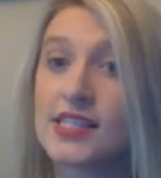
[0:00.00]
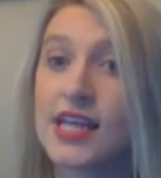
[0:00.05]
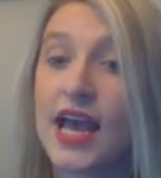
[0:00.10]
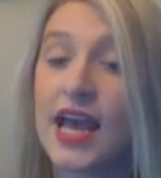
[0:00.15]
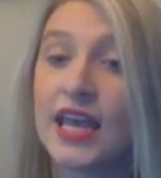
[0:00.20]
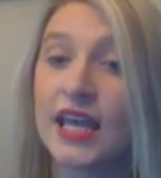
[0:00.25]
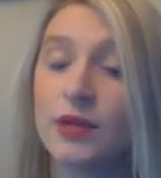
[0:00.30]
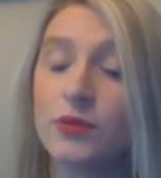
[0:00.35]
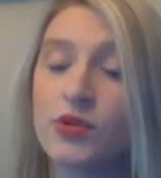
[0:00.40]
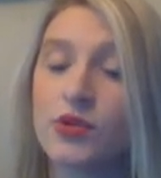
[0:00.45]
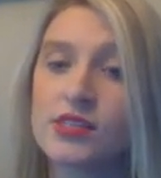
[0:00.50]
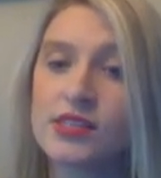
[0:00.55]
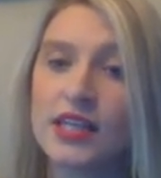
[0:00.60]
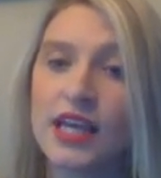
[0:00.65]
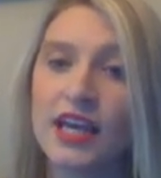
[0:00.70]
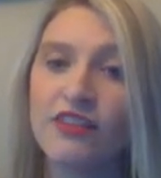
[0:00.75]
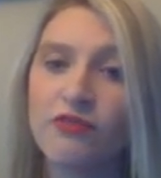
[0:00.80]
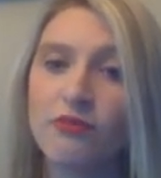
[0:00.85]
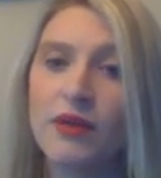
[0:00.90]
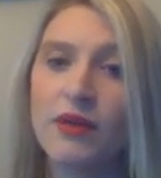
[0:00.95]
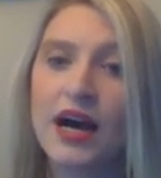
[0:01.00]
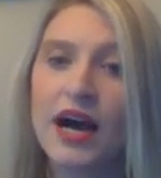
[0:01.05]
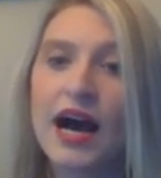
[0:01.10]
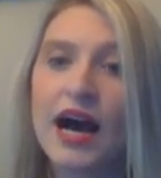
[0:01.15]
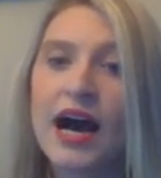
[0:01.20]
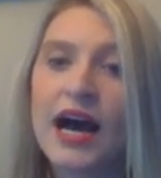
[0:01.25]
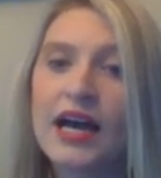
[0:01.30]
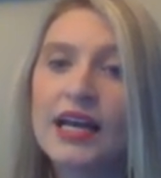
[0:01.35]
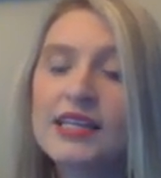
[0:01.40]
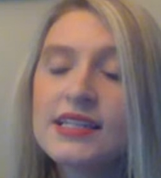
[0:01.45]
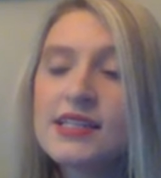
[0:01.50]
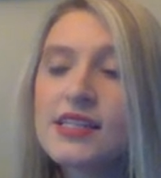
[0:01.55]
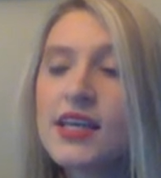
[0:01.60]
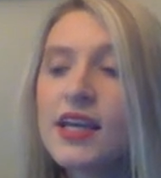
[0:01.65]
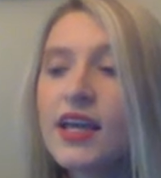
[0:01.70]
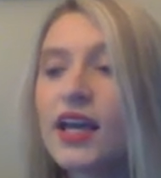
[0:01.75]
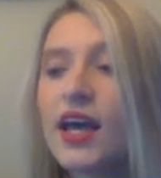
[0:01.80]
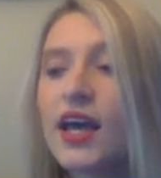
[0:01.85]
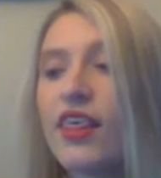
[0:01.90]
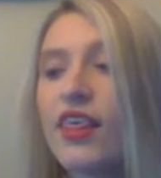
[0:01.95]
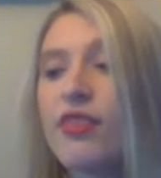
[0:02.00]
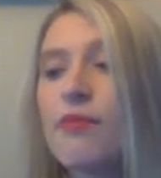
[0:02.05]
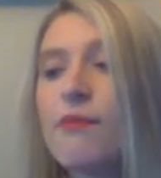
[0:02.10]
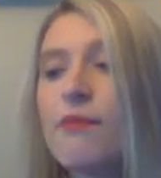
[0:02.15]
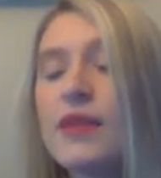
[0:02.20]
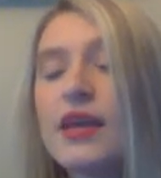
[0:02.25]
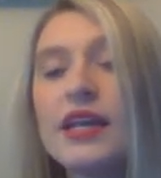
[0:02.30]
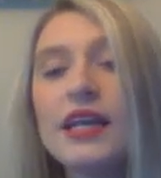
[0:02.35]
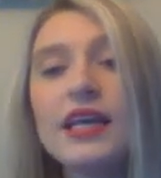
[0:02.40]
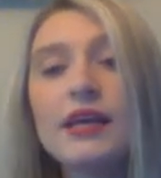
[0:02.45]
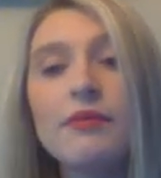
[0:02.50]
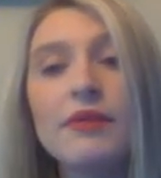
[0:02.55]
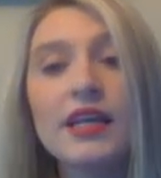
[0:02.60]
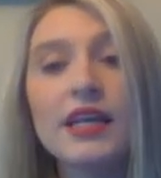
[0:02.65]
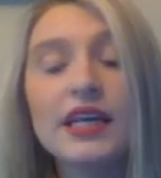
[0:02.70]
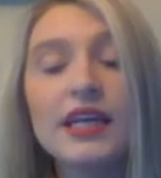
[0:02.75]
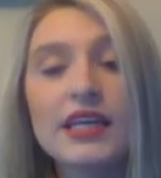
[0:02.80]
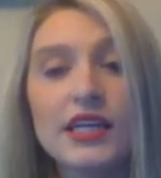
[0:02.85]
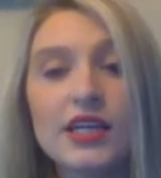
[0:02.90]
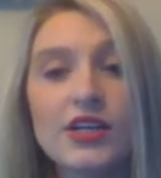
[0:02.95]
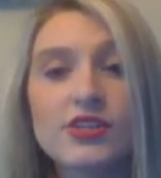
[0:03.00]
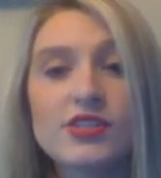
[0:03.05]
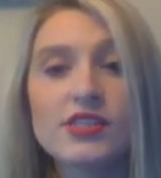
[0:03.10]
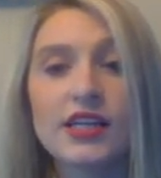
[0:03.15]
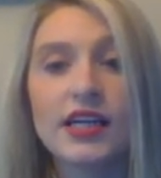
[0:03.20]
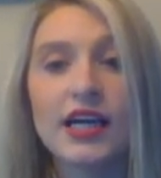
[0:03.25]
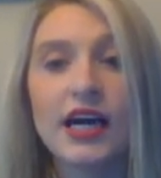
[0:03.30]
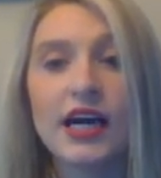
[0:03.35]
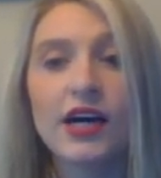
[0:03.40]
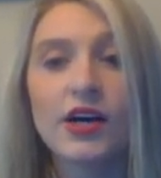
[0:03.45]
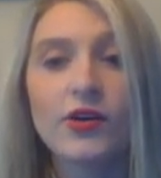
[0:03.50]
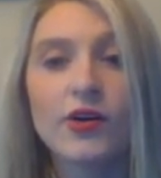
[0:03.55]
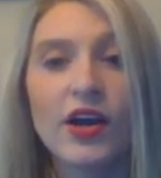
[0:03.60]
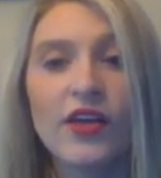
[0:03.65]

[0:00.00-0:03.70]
that animals left behind many, many years ago.